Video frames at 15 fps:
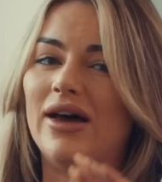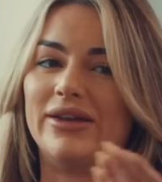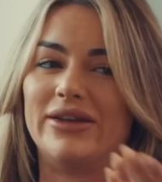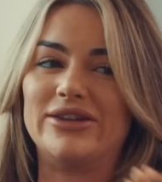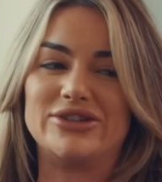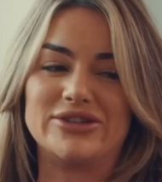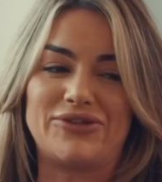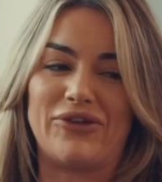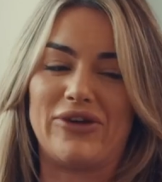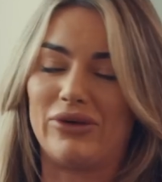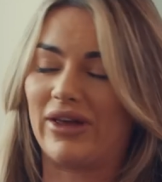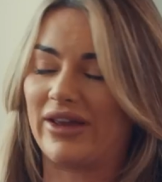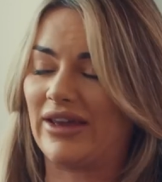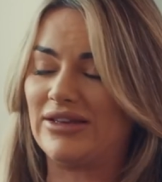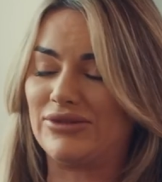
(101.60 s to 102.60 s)
And I just feel
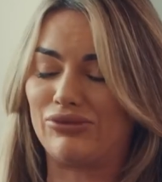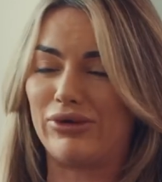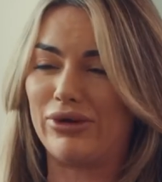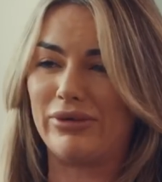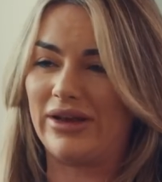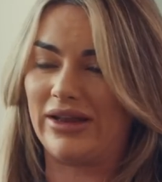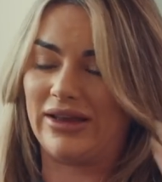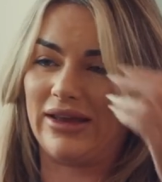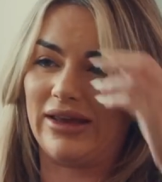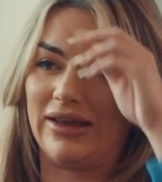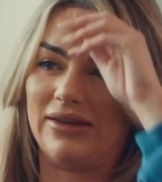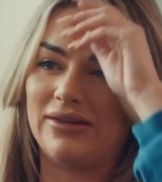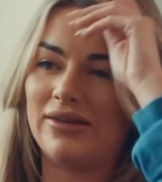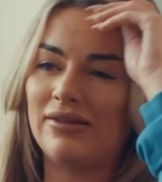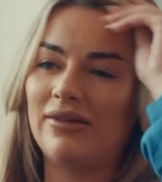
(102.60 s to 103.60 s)
like he's ruining
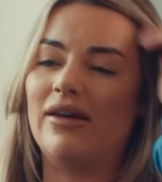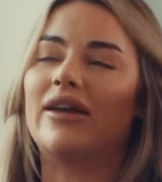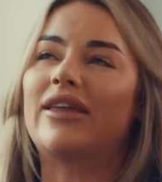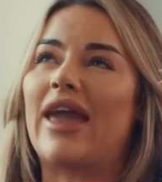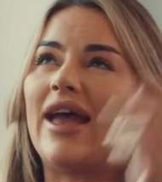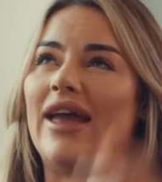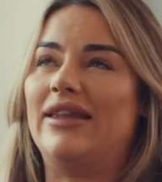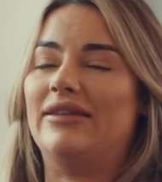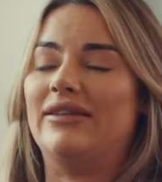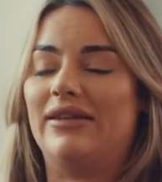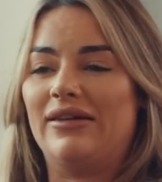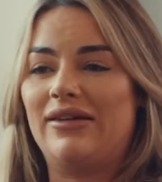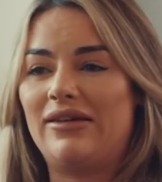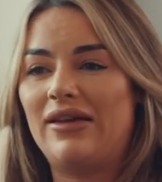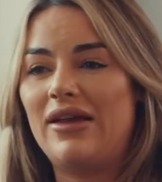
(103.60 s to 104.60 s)
it
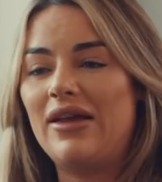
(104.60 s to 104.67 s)
again.